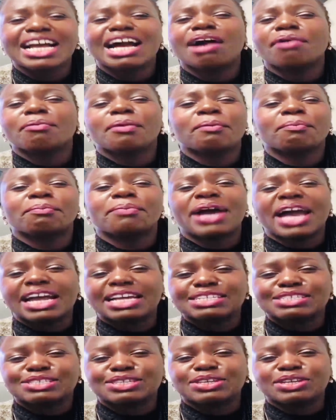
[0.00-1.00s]
coming
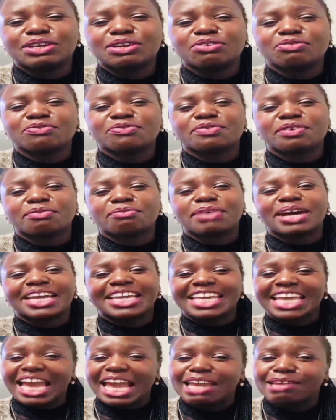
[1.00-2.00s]
back to you from my
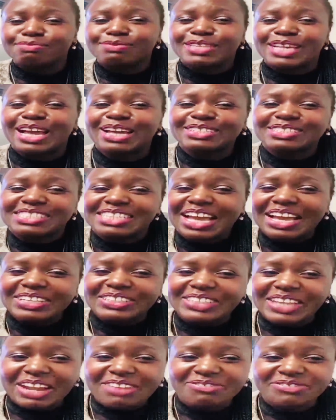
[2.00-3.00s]
Cape Town,
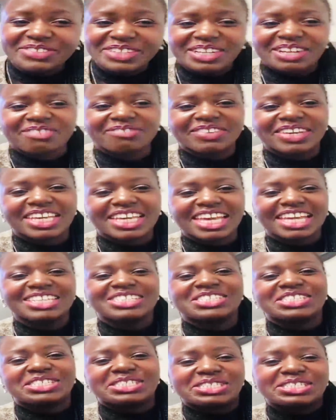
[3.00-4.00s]
South Africa
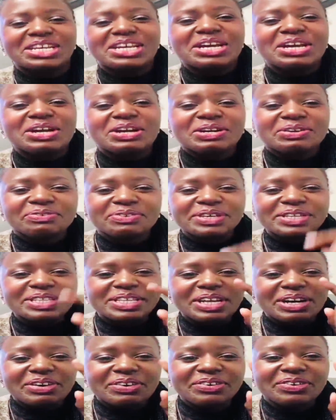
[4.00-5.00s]
vacation with
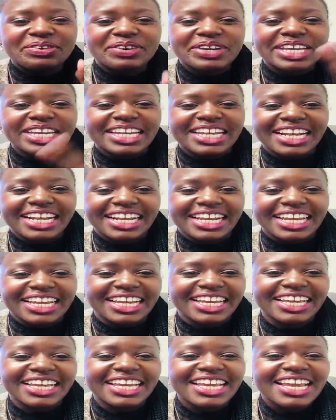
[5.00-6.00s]
your
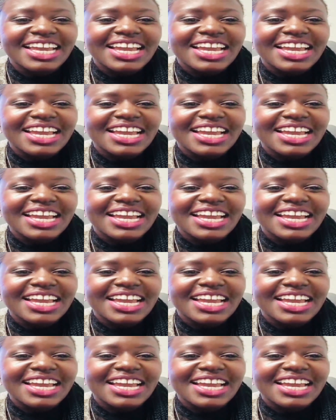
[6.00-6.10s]
weekly